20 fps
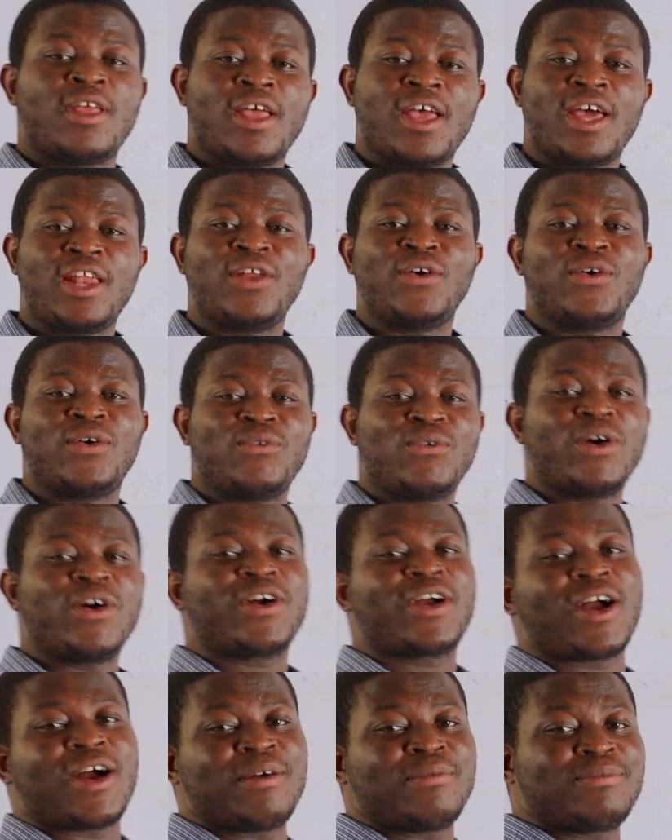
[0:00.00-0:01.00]
Hello and
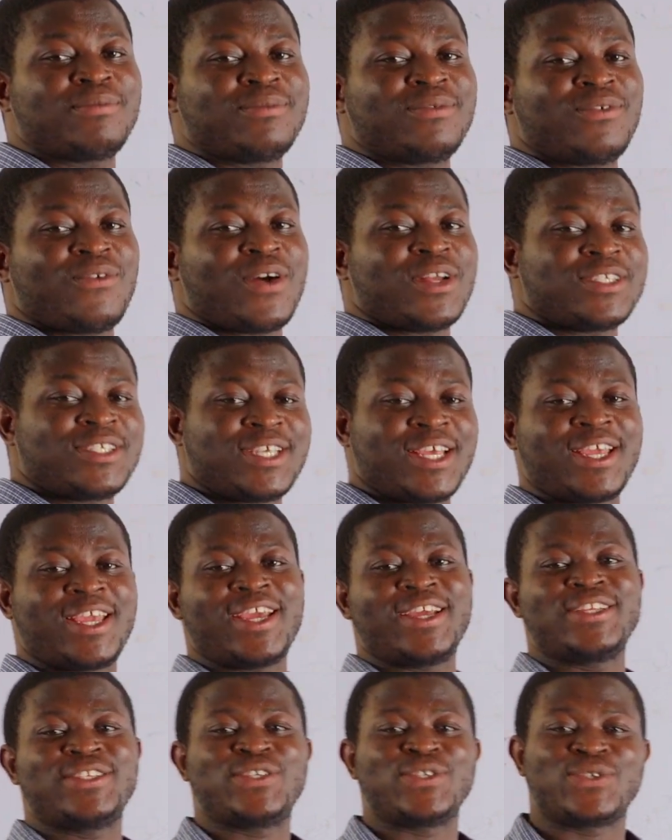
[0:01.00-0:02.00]
welcome once
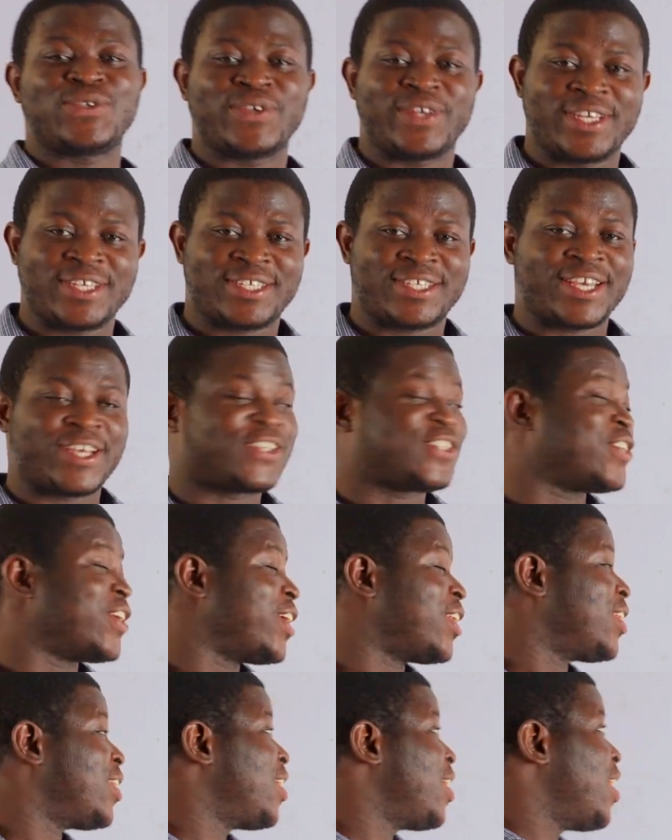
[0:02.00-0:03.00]
again to today's section.